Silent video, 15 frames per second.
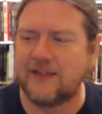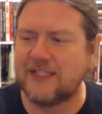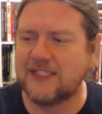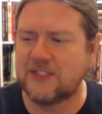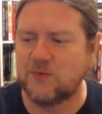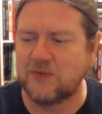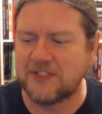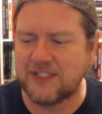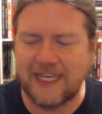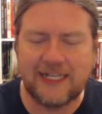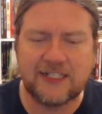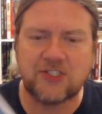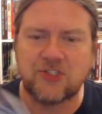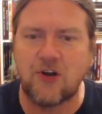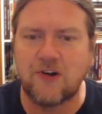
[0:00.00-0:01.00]
This was
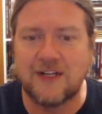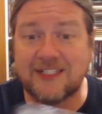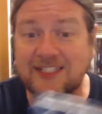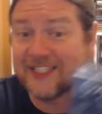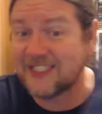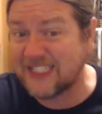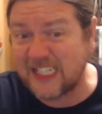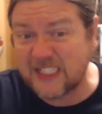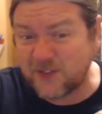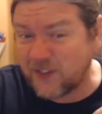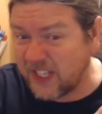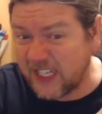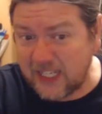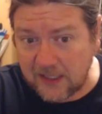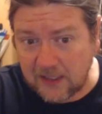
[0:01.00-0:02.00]
kickstarted
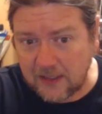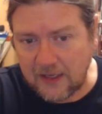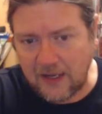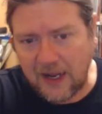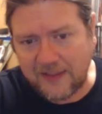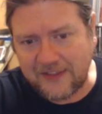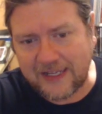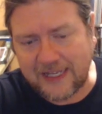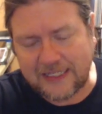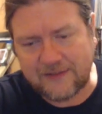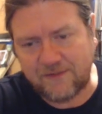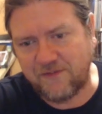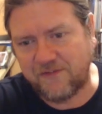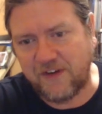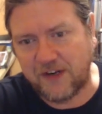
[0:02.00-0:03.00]
successfully. I think it
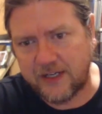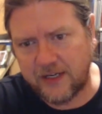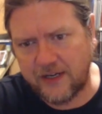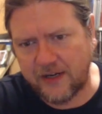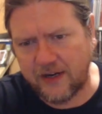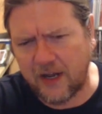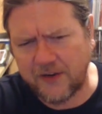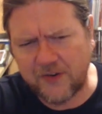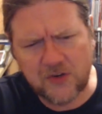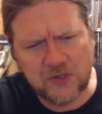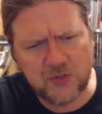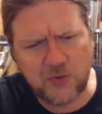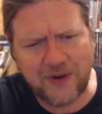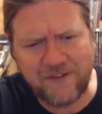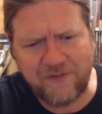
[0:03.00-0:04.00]
funded in under
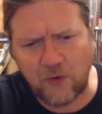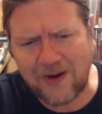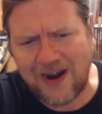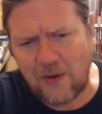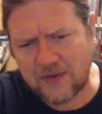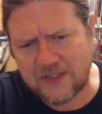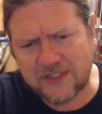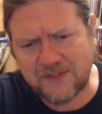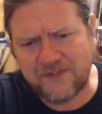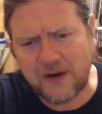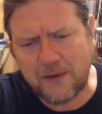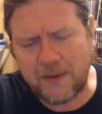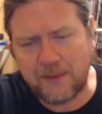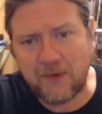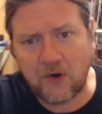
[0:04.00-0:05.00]
24 hours, if I
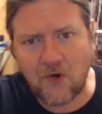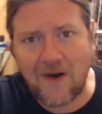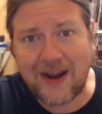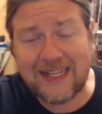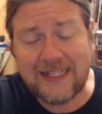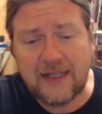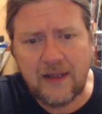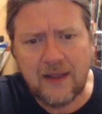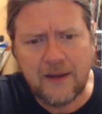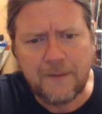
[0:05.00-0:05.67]
remember correctly.